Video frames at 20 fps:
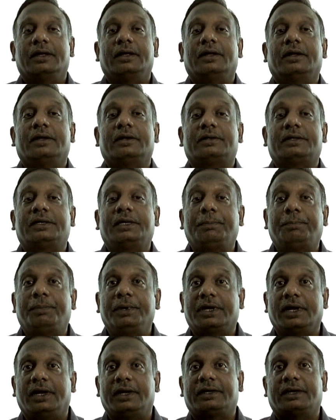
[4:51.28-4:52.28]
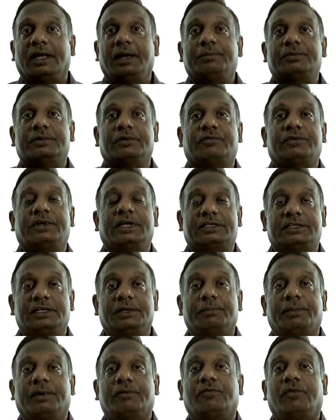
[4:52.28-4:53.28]
uh, typical types of
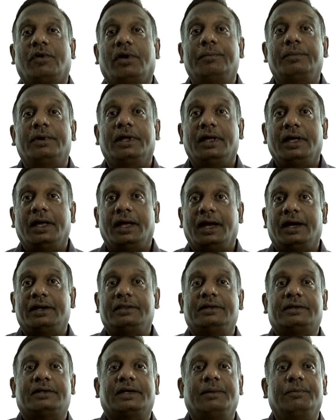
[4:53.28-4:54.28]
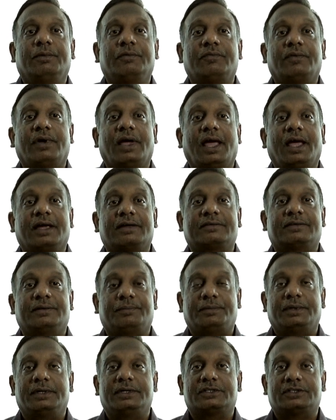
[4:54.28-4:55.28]
testing performed at the time of
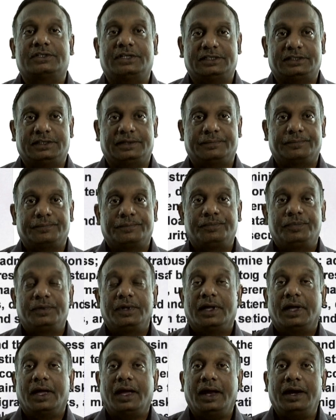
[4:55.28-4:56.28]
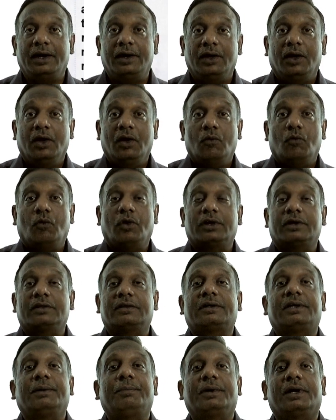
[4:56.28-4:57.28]
acceptance testing. And what are
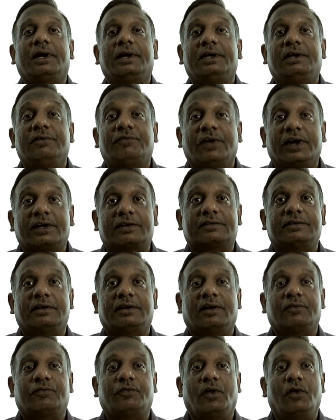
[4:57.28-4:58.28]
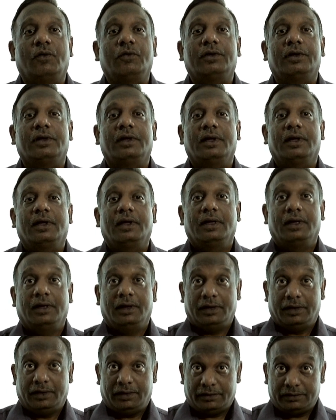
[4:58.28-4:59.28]
the typical defects that are found?
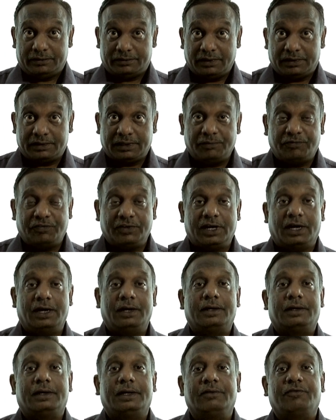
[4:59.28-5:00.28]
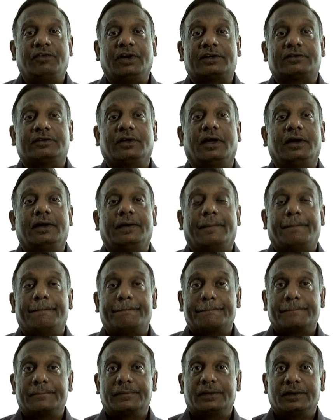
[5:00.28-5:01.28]
The typical defects are
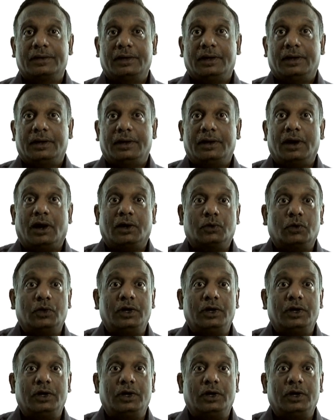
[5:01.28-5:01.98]
not